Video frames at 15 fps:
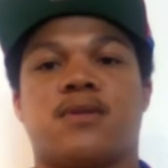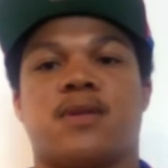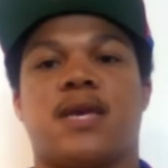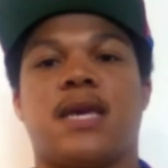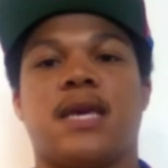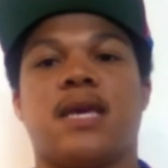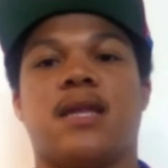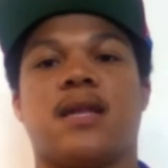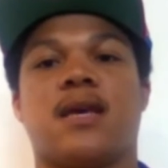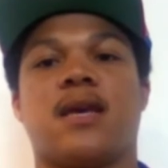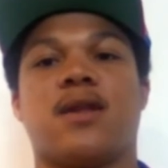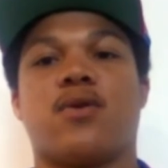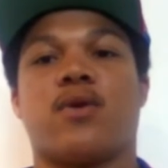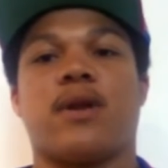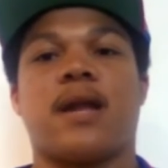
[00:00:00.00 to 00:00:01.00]
keyed
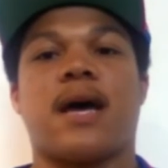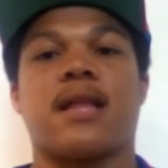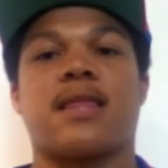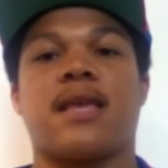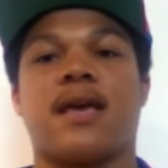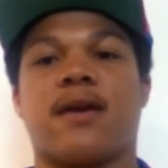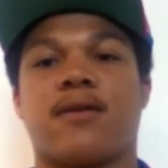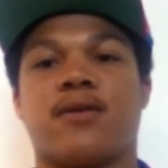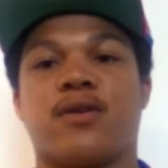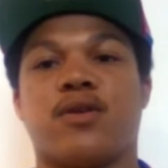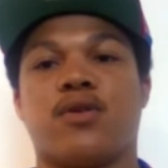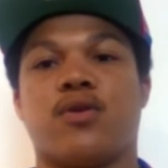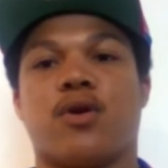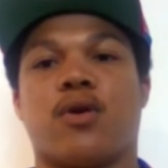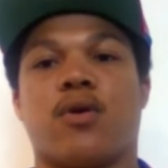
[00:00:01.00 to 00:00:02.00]
in or not that,
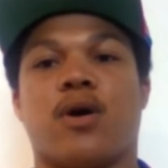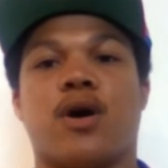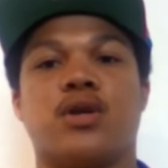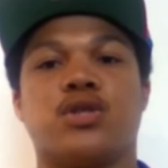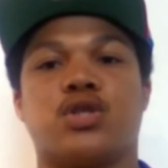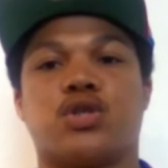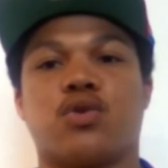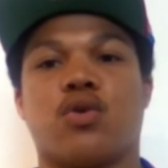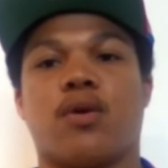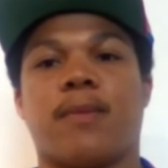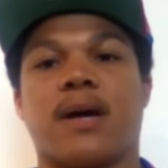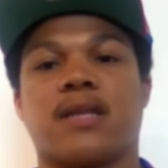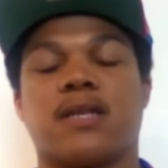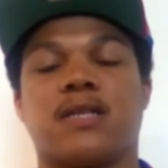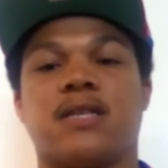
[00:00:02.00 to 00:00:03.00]
unsure
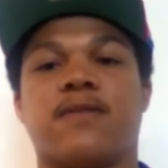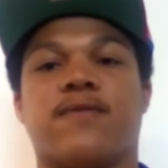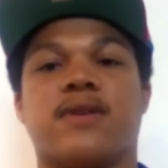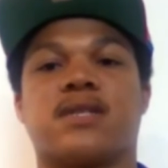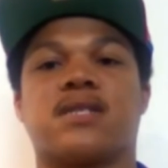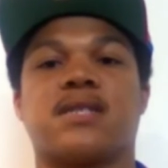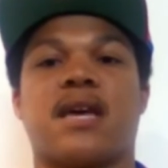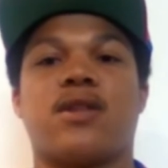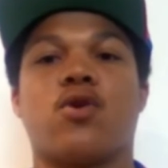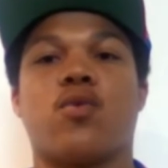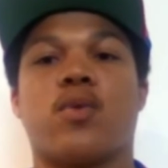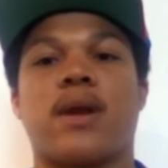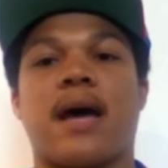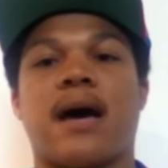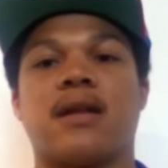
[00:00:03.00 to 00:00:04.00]
about the defense, because I know
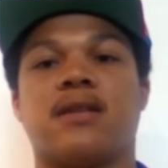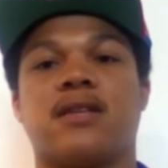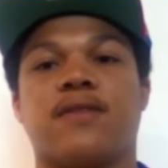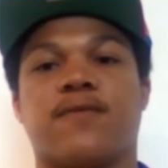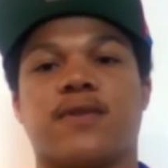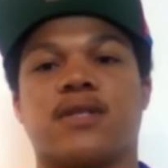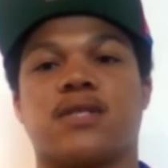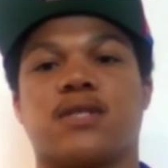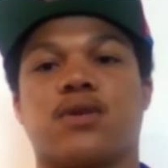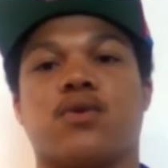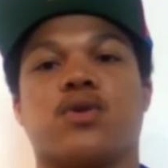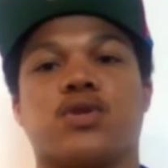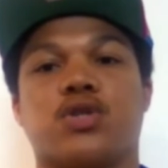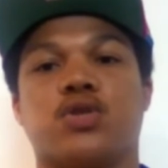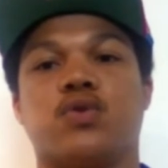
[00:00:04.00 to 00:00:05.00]
what our defense is
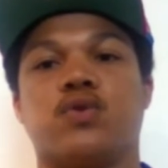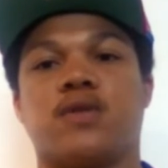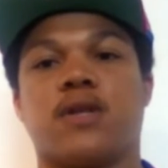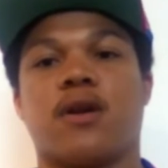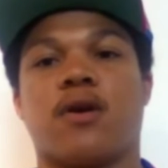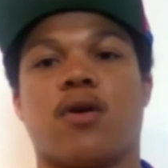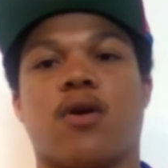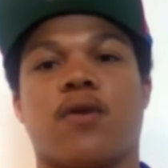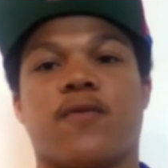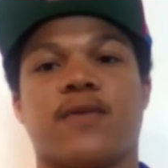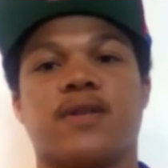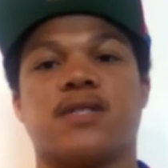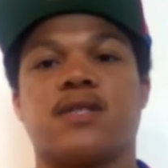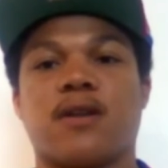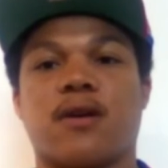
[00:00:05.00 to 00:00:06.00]
going to do to their
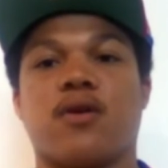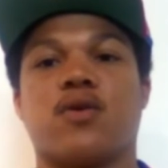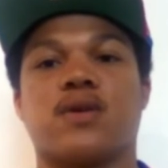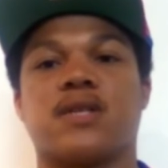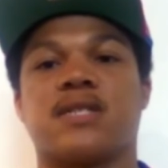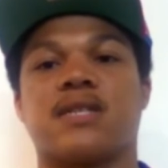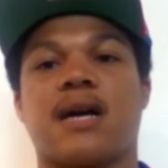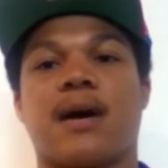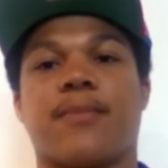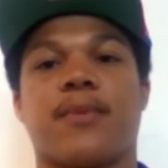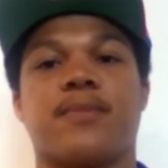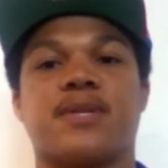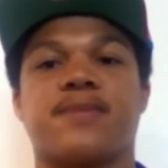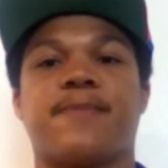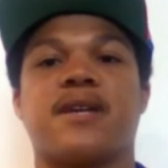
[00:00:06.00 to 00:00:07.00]
offense. They're going to stop
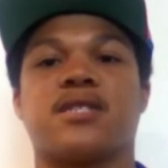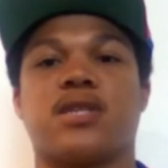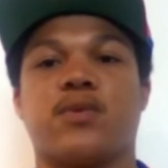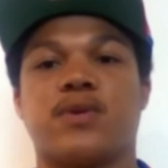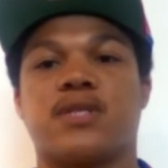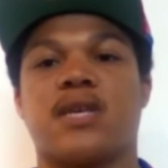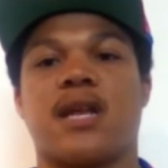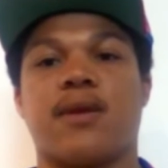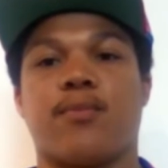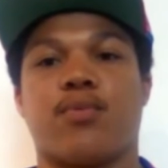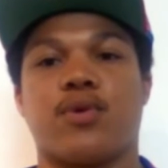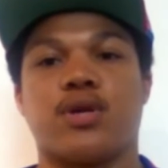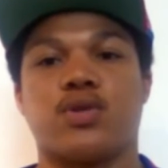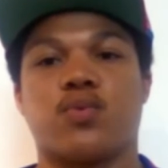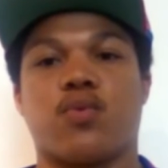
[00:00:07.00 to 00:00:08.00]
them, especially with Teddy
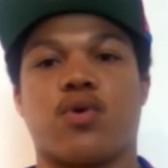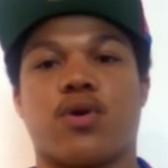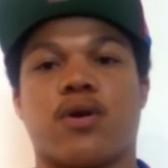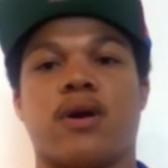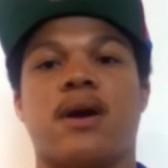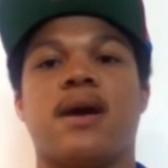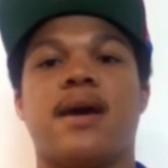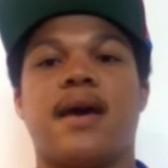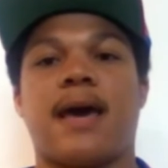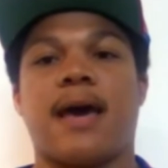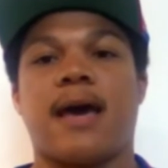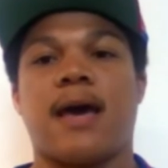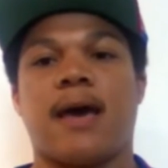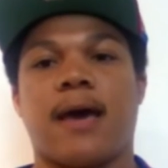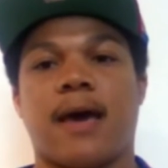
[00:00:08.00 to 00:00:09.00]
Bridgewater
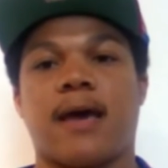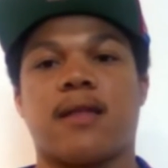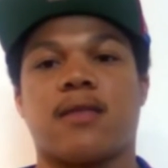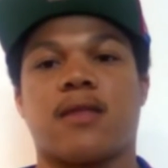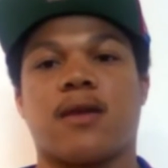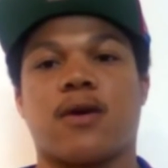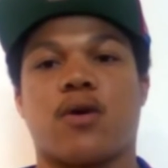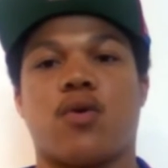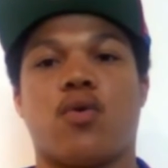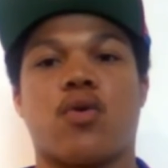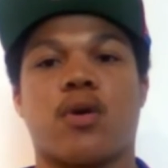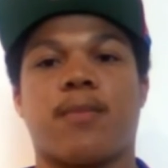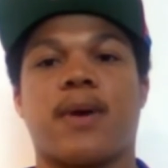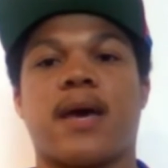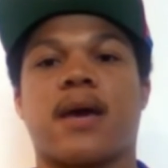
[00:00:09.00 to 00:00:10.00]
at their
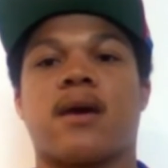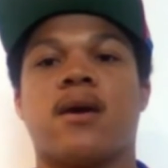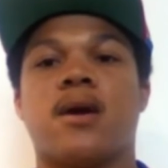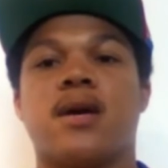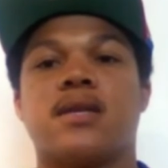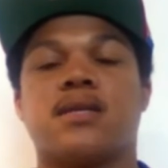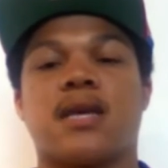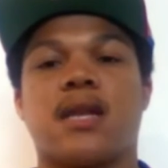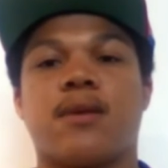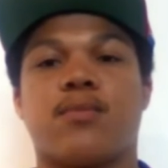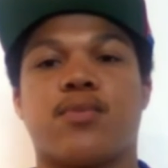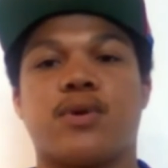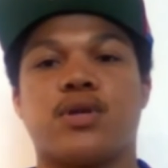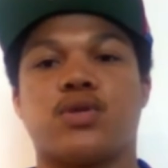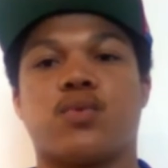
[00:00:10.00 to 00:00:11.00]
quarterback. Teddy
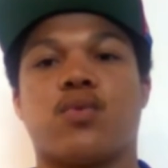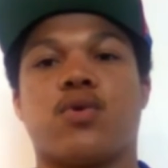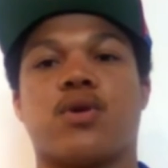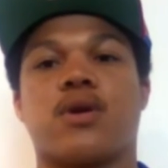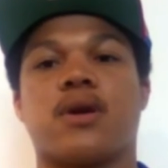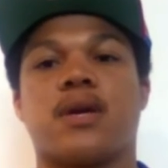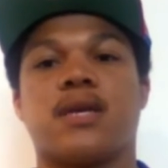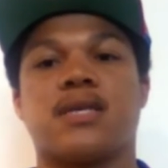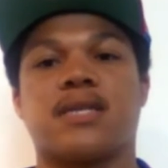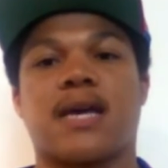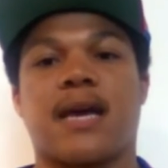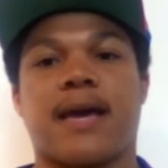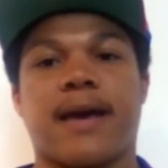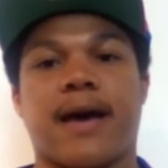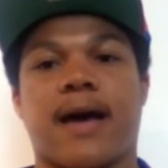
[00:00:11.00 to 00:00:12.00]
Bridgewater is a
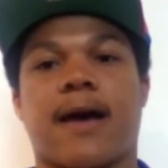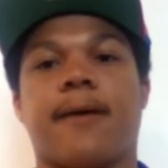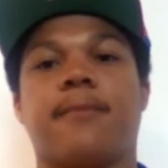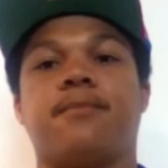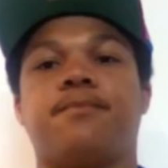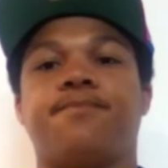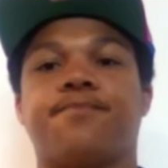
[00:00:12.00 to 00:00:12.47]
guy